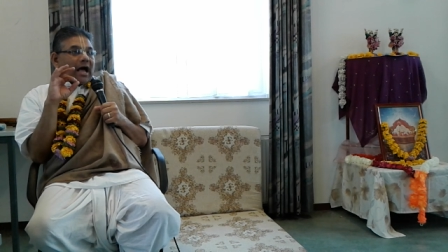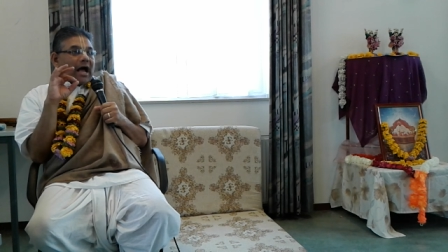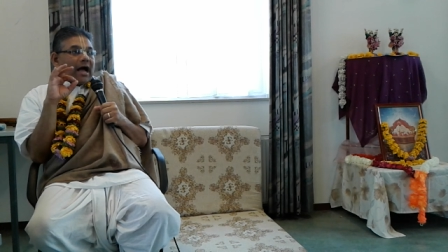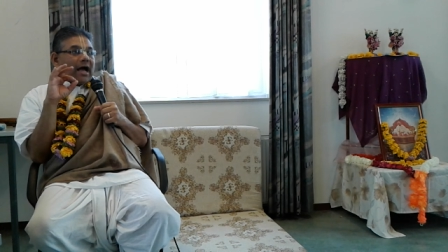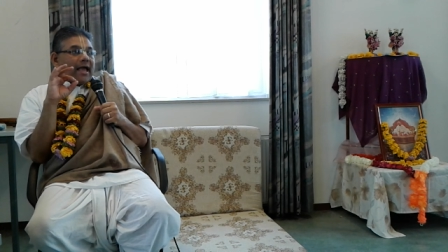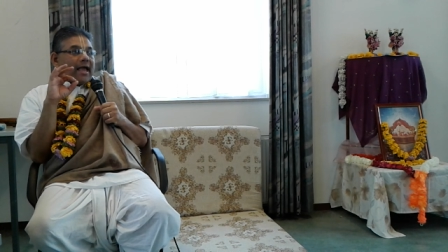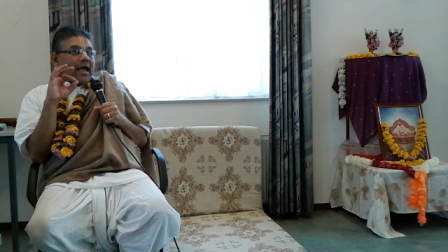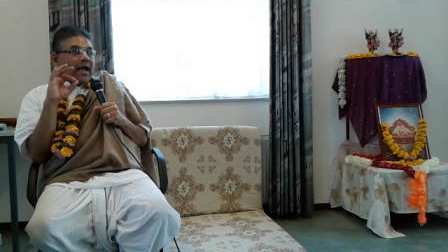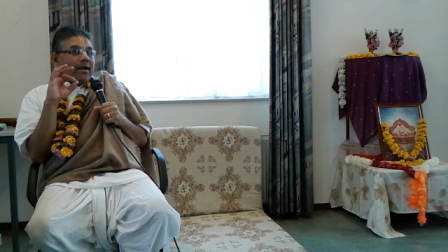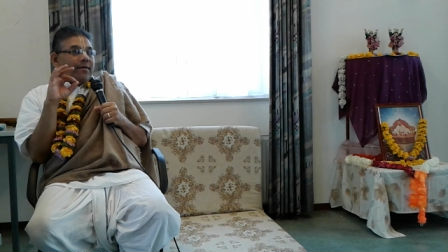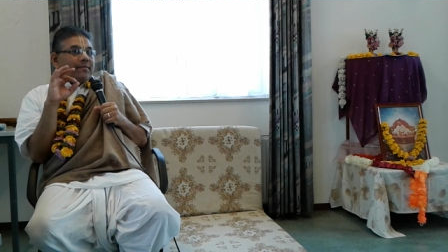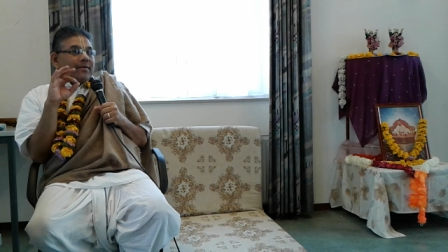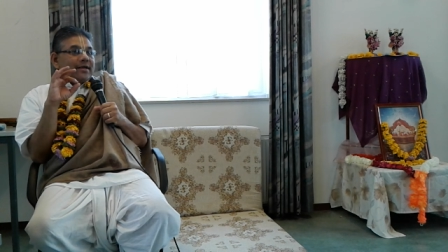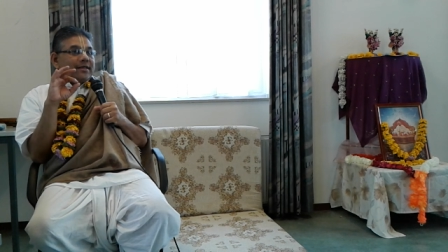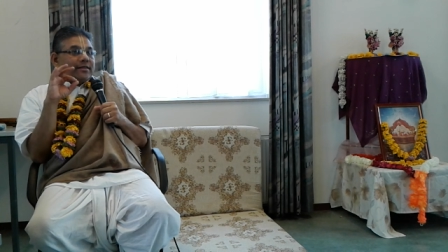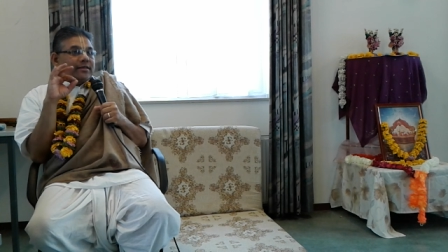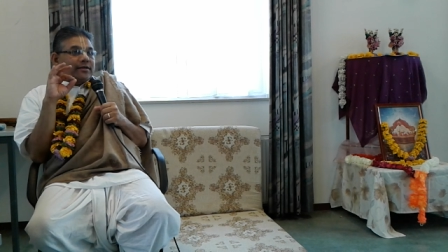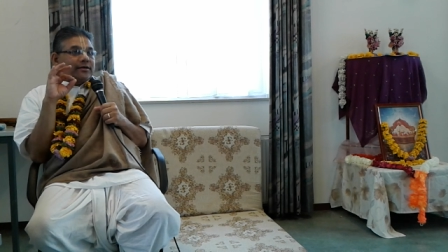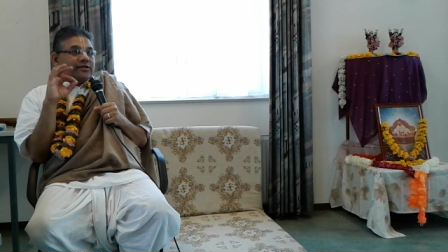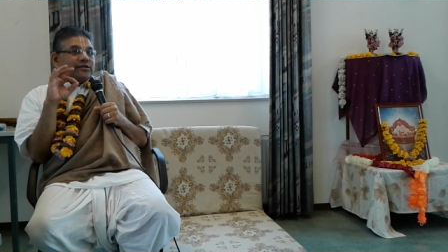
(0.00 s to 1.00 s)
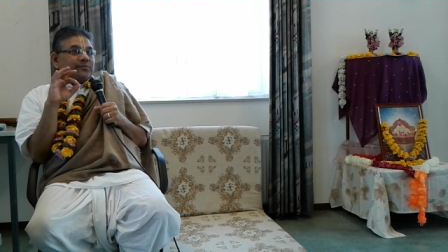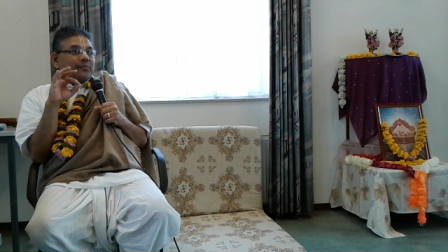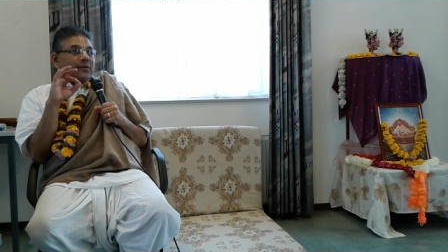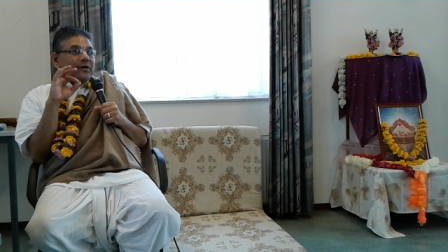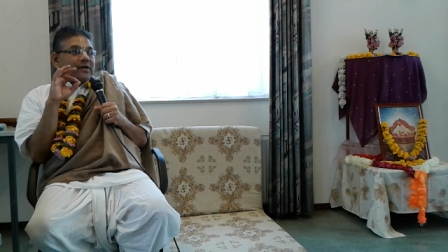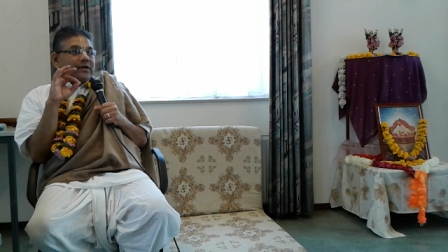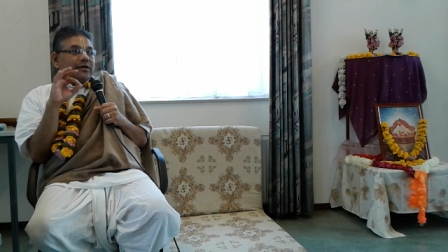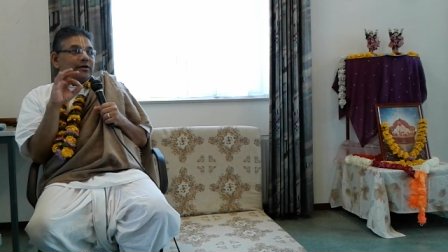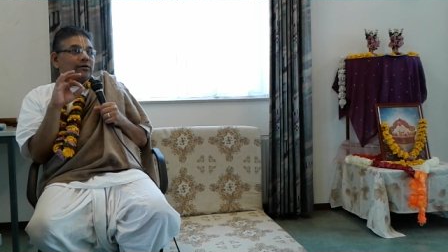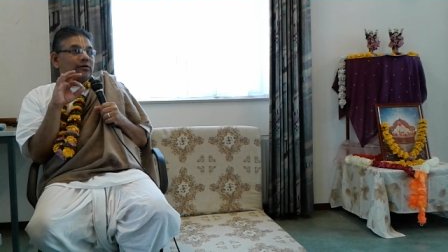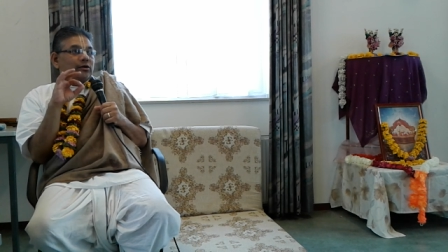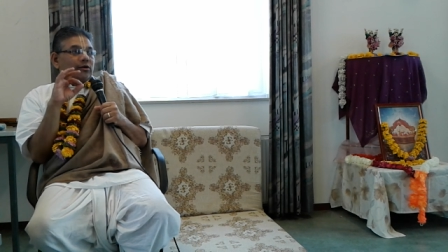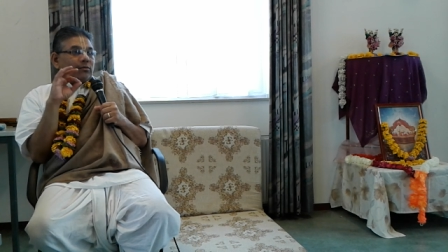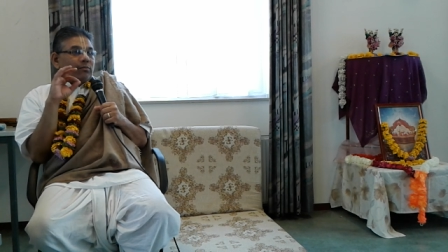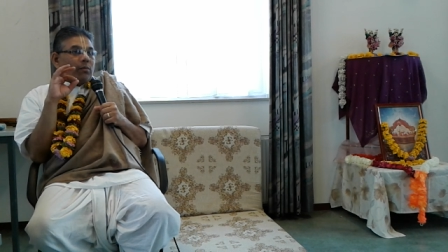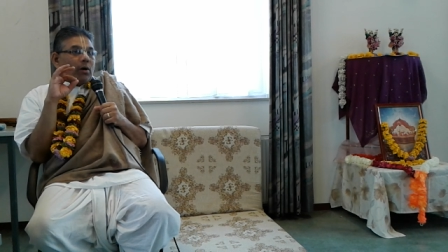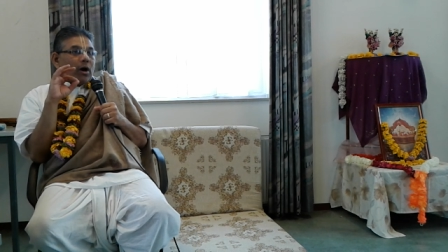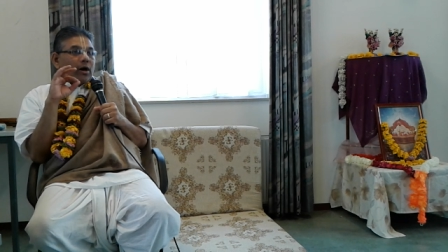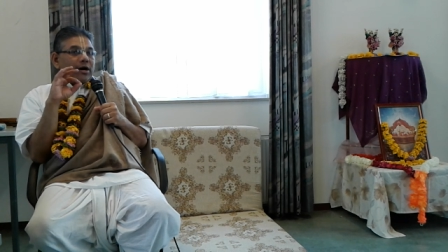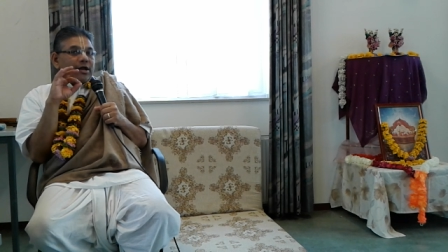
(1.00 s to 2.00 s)
I am in this particular
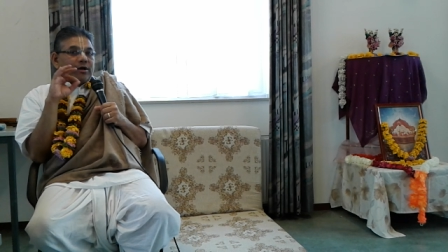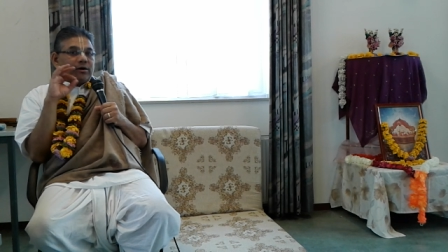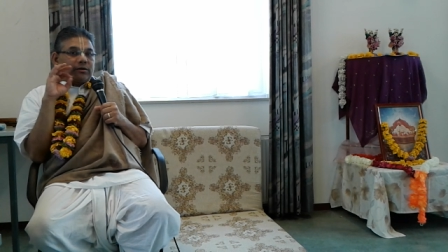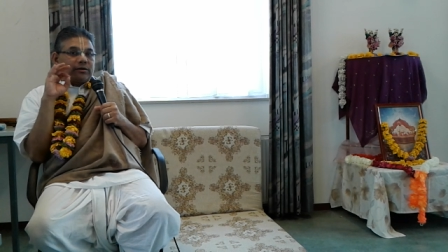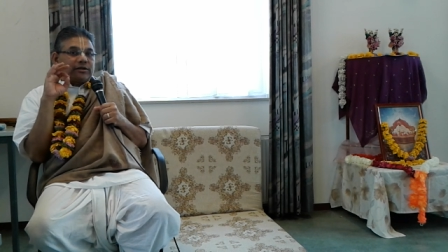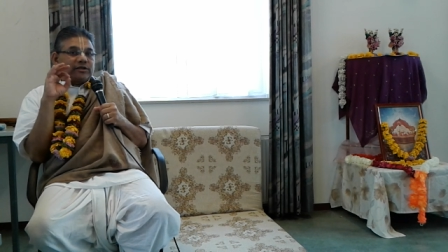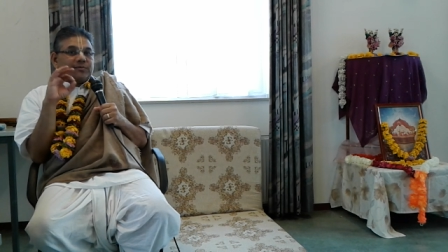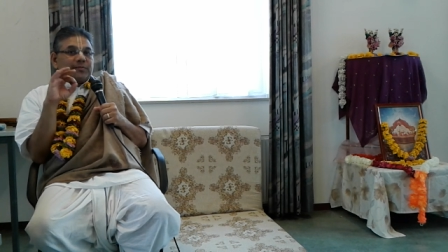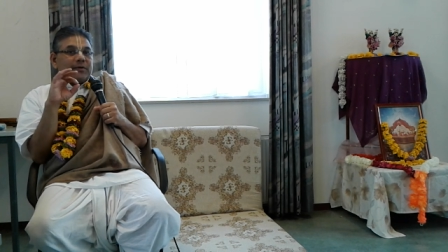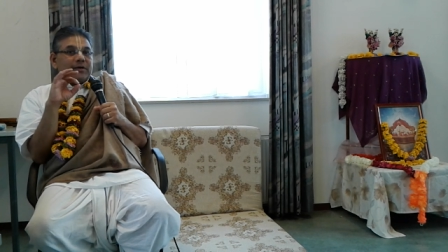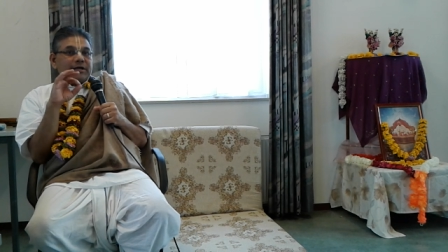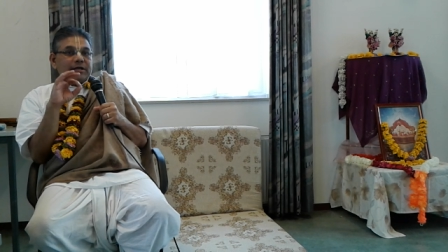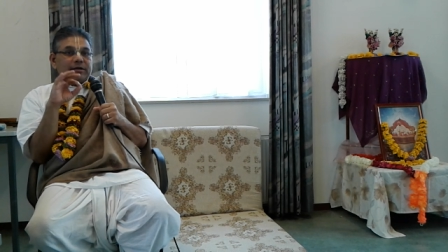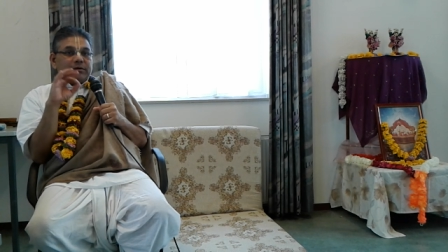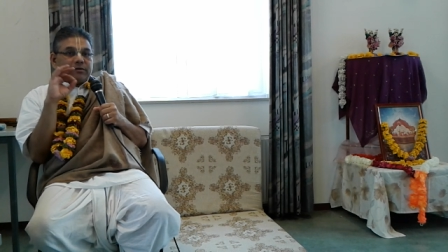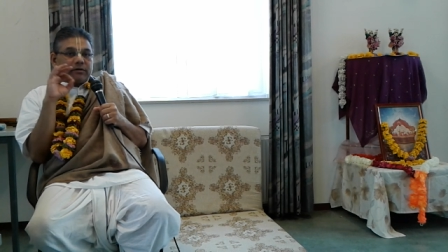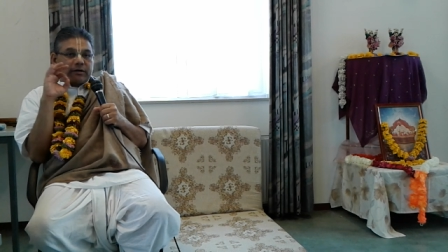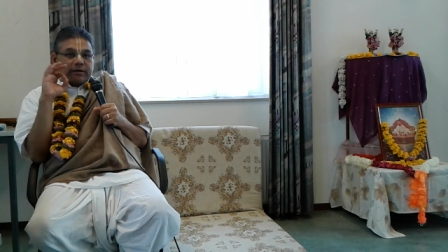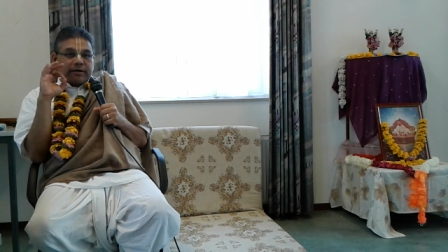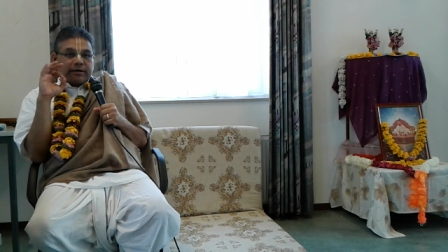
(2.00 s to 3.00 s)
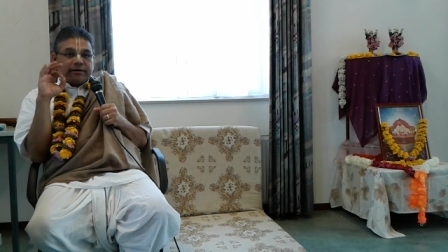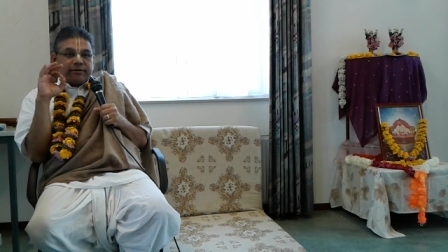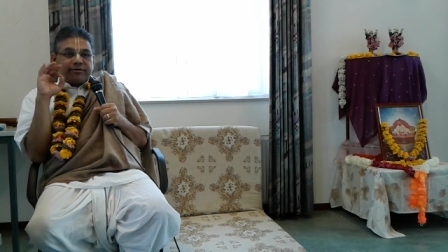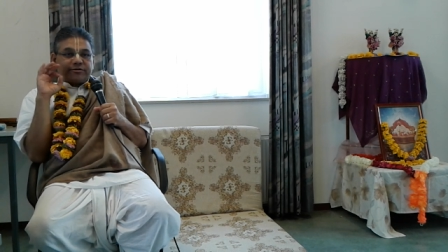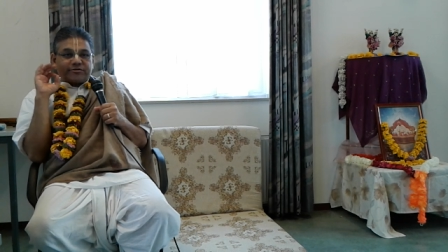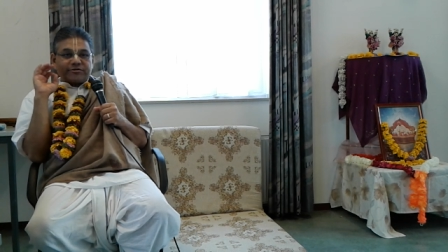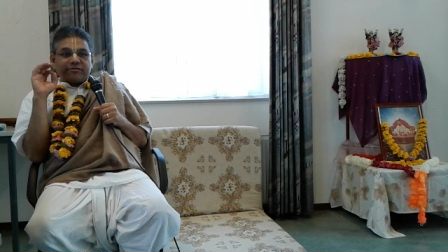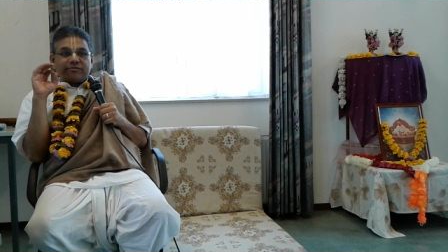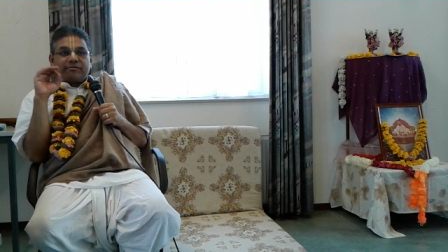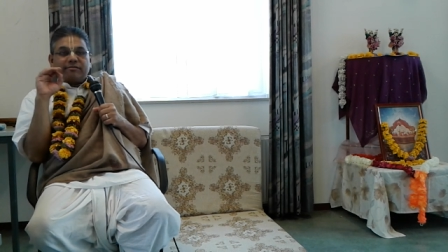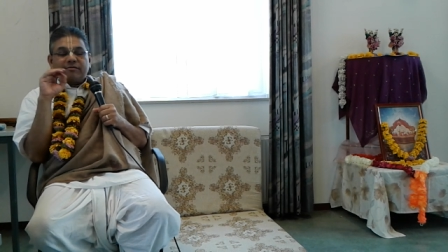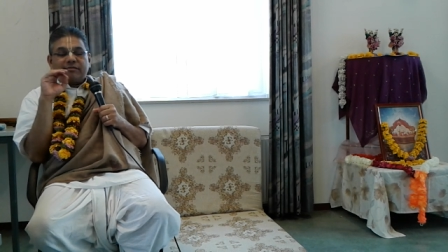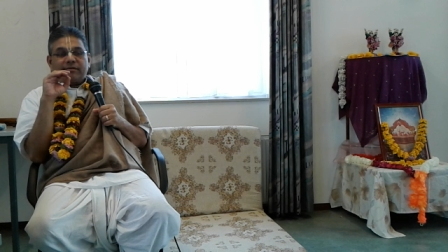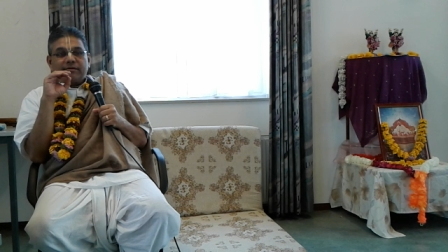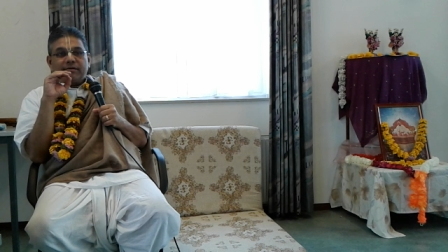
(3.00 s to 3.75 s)
body or this particular condition,